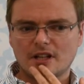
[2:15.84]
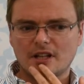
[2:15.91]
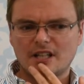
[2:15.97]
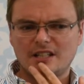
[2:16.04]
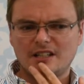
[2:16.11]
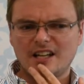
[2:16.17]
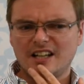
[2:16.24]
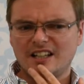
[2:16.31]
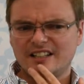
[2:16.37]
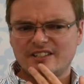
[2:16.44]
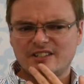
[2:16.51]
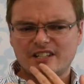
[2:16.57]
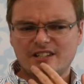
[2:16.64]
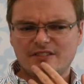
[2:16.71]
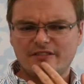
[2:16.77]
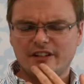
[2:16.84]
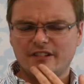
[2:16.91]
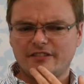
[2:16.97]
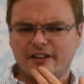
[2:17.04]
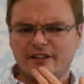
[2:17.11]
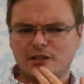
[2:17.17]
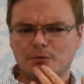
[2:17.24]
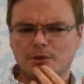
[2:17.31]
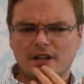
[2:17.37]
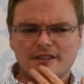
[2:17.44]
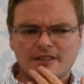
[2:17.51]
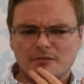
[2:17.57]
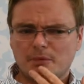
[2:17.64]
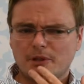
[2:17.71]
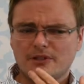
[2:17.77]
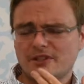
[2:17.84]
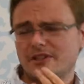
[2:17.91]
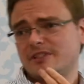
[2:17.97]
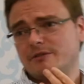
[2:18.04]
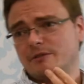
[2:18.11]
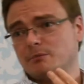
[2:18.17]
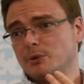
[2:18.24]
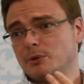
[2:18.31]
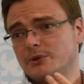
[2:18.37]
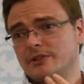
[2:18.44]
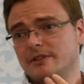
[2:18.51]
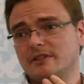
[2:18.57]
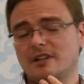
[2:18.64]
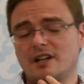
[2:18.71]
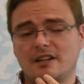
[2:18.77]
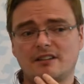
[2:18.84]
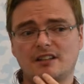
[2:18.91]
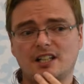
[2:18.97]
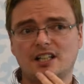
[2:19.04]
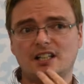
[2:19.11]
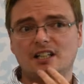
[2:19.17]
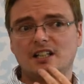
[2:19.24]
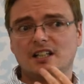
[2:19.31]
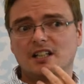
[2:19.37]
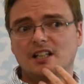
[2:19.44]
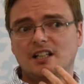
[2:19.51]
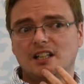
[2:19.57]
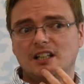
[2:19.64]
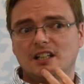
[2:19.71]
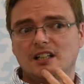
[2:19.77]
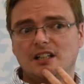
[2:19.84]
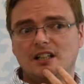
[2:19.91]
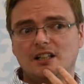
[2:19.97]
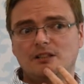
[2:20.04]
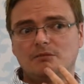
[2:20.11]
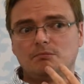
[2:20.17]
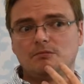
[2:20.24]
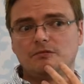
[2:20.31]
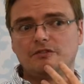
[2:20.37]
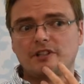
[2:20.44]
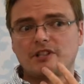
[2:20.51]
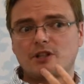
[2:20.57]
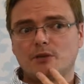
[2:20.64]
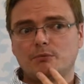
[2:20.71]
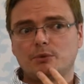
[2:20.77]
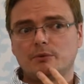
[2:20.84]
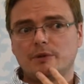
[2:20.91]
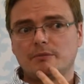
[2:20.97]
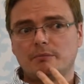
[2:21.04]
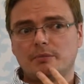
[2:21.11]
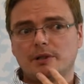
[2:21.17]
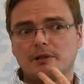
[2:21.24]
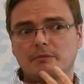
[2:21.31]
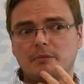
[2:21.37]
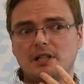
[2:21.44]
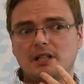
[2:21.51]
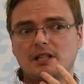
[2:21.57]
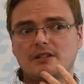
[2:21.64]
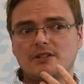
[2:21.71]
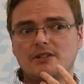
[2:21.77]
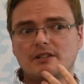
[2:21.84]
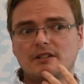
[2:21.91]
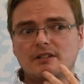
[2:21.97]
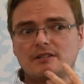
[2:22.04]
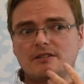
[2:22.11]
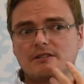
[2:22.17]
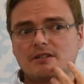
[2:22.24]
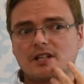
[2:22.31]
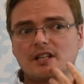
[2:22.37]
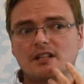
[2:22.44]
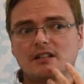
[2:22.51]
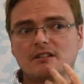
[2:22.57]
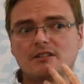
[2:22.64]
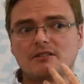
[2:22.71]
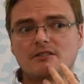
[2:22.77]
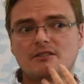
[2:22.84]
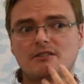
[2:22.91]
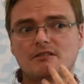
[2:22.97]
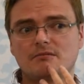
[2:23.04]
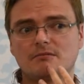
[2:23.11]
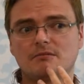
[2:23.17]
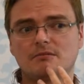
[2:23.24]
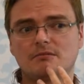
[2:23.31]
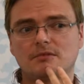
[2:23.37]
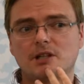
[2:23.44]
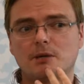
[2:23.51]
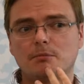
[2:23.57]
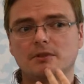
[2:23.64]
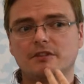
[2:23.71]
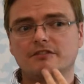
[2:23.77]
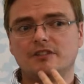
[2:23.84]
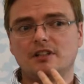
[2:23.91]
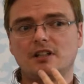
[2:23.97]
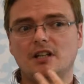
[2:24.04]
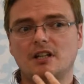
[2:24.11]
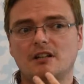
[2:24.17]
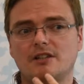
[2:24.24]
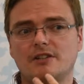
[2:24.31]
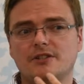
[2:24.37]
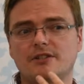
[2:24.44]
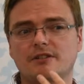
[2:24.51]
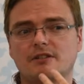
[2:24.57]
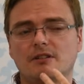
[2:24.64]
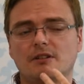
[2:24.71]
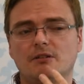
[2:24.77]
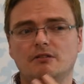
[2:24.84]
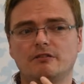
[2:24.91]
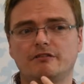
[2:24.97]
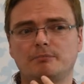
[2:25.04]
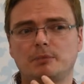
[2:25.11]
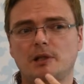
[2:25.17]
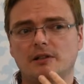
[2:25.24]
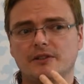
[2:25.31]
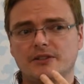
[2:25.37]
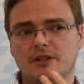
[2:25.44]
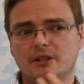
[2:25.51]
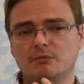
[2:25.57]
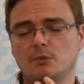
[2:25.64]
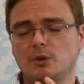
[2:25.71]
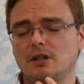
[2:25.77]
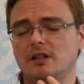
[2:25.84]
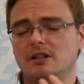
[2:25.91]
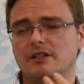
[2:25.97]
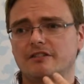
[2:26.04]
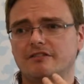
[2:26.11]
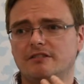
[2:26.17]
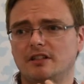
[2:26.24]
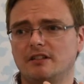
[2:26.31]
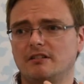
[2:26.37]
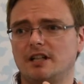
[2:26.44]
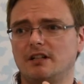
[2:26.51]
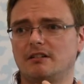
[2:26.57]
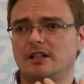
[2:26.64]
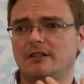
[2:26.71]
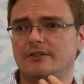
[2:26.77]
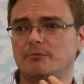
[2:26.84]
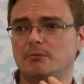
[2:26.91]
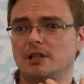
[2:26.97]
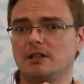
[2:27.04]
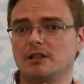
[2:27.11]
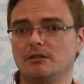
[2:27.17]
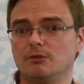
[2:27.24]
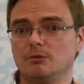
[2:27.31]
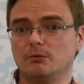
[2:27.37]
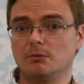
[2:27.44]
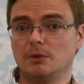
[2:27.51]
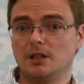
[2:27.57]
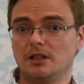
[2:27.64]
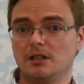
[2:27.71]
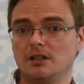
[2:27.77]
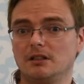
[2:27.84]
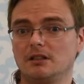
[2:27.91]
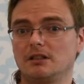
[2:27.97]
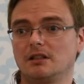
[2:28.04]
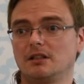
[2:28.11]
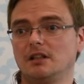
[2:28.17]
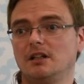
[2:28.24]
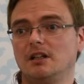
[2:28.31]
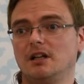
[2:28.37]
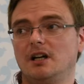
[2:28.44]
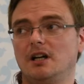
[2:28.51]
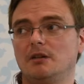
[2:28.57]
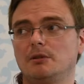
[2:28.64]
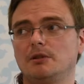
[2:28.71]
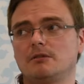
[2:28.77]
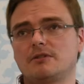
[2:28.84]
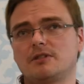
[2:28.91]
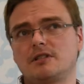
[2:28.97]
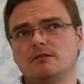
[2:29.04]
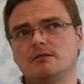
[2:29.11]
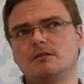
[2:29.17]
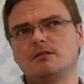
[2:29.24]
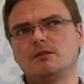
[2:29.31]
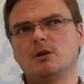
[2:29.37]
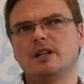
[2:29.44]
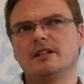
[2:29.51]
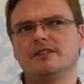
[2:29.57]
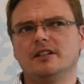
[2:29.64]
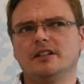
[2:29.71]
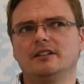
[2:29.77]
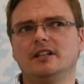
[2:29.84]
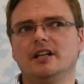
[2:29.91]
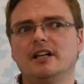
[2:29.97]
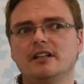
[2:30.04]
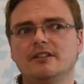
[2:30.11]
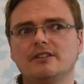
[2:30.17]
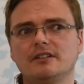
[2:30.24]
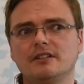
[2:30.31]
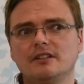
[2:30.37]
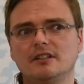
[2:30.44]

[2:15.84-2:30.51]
it, yeah, it, it's very variable. I think both sides are important. I think, um, for example, with Burmese, it's taken us a couple of years of part-time work to figure out how to make it all work. Uh, we're not still quite done yet.